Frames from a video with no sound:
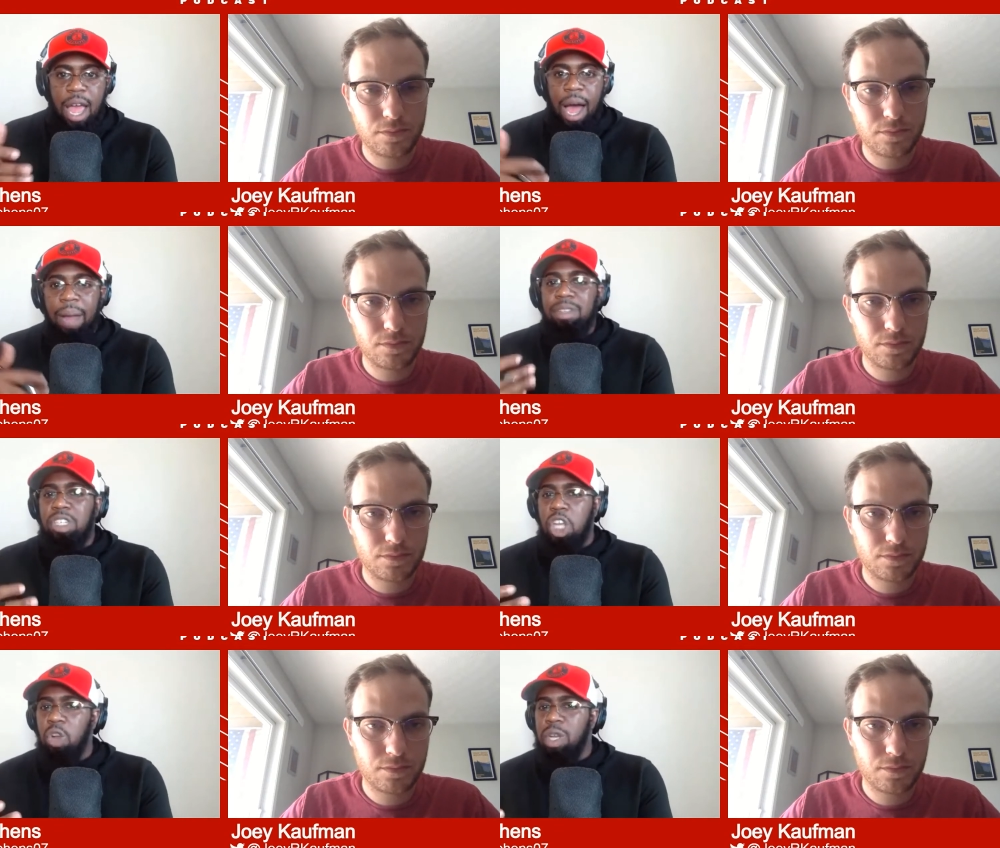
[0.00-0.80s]
Speaker 1: I'm
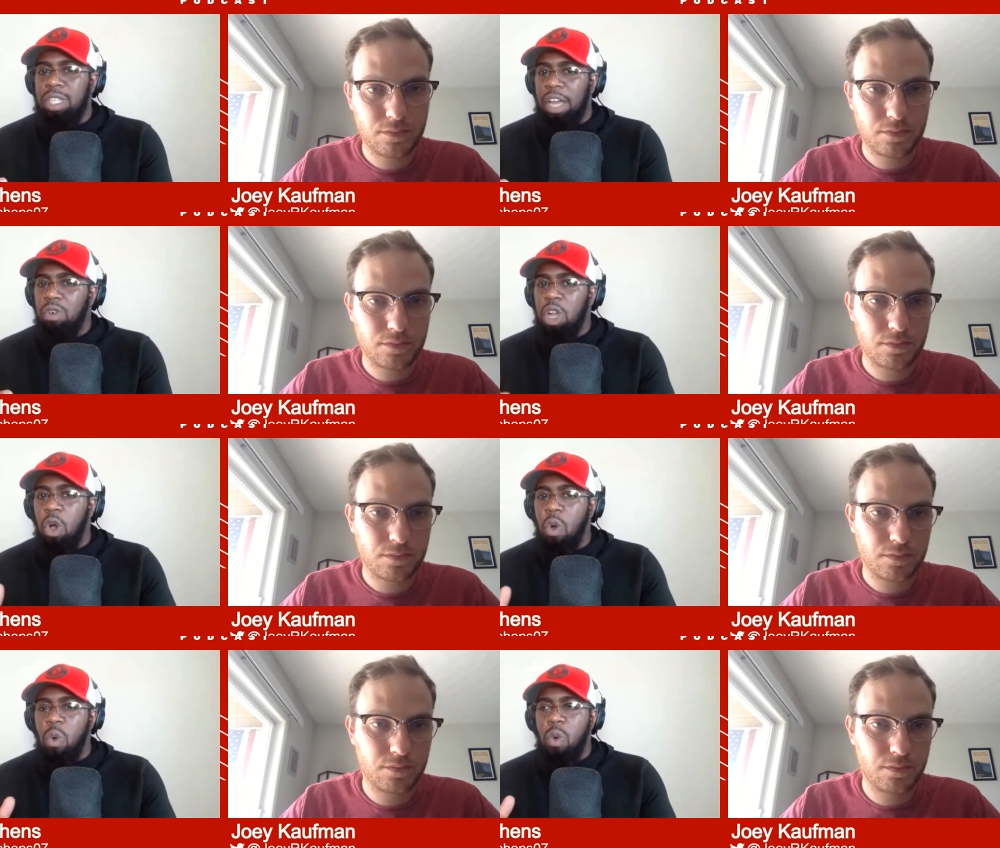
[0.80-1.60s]
just curious. I don't
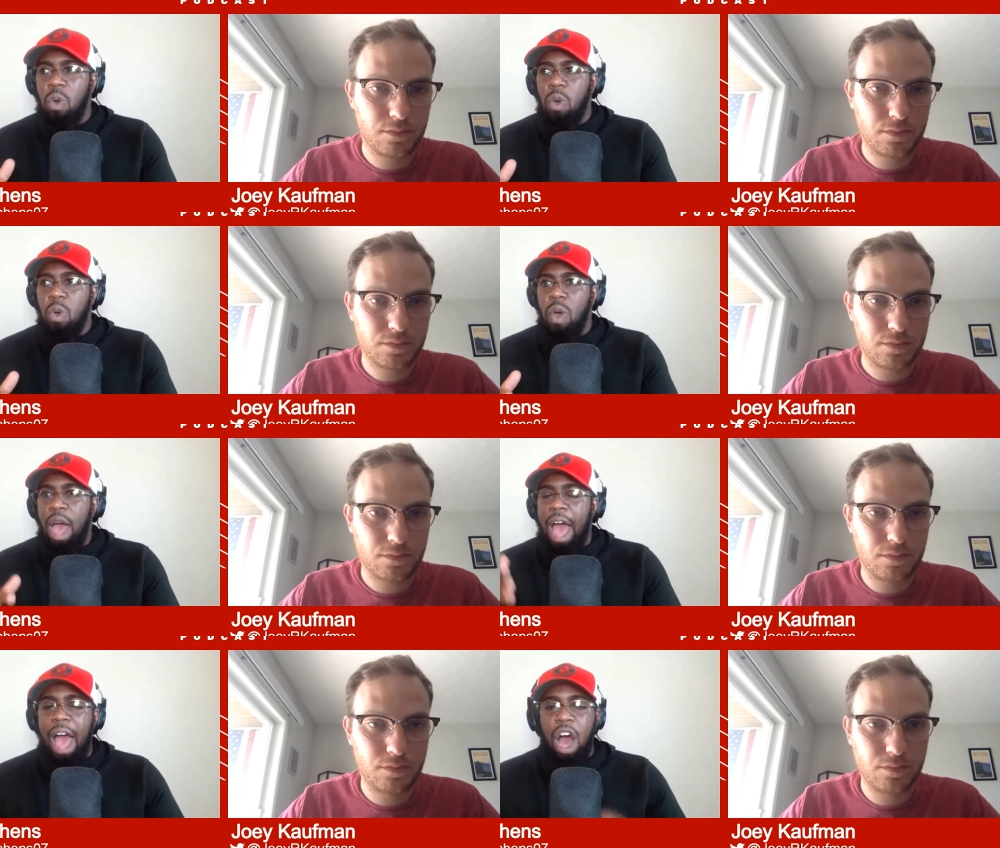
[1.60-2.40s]
know
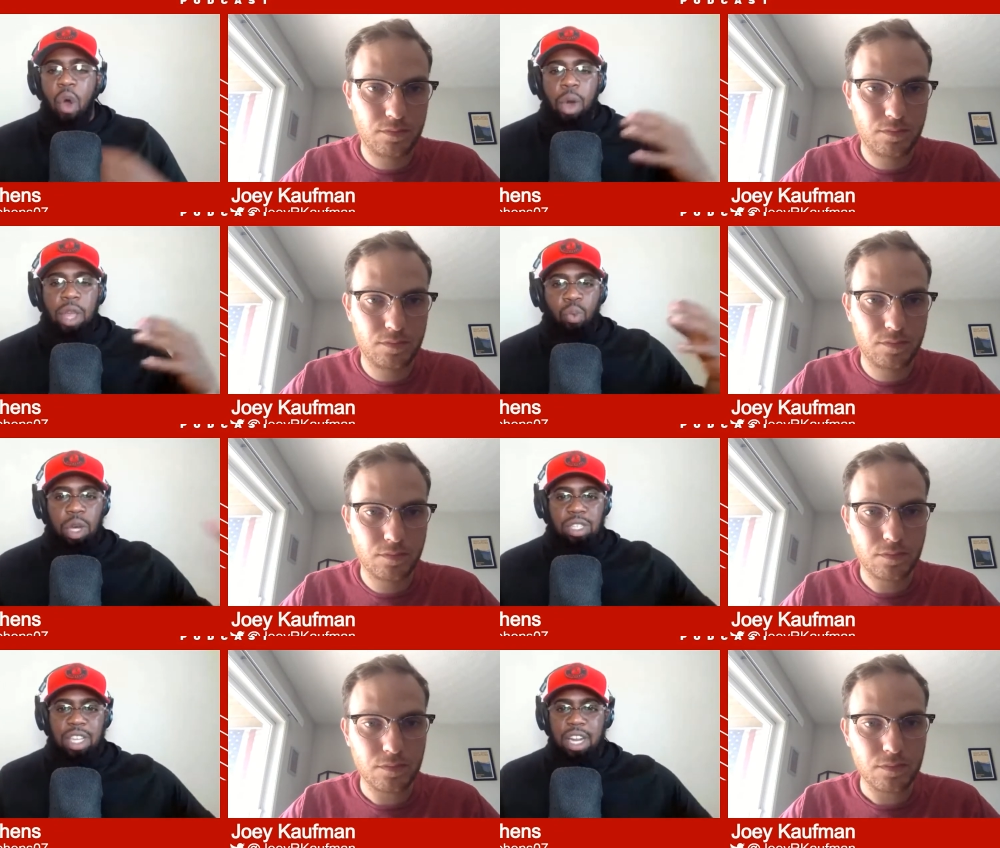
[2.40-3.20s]
how with
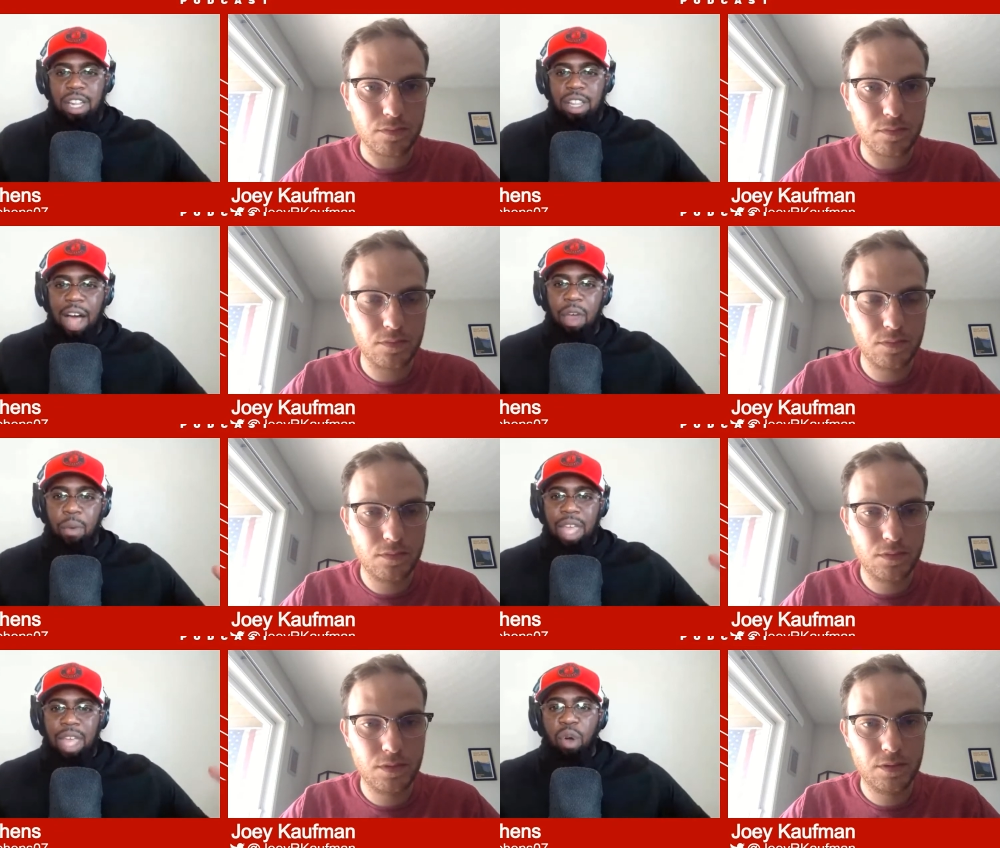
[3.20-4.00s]
Wilson and Olave,
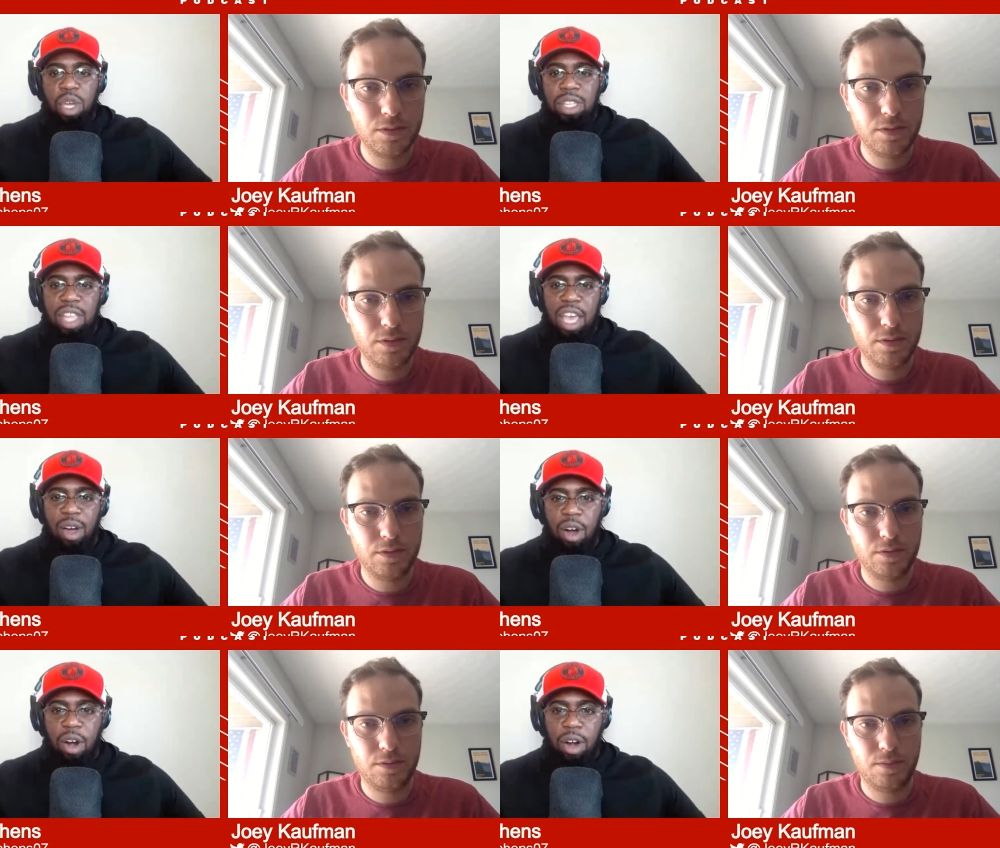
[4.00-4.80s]
with how good they
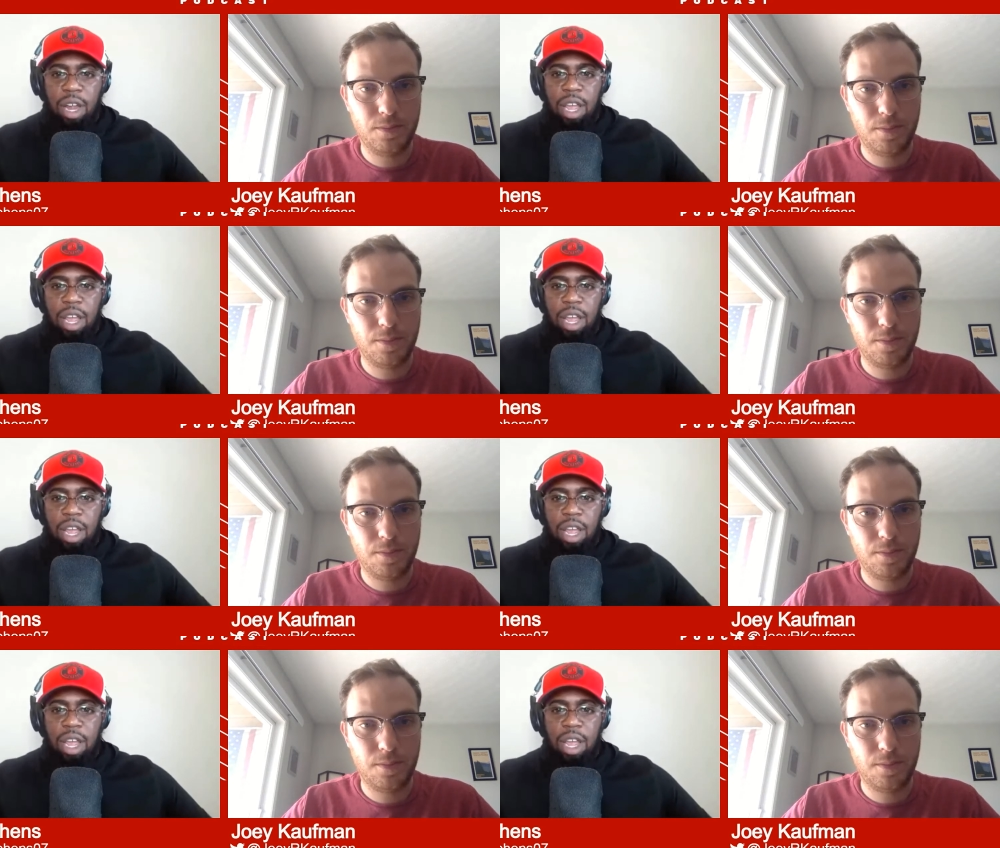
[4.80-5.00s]
are,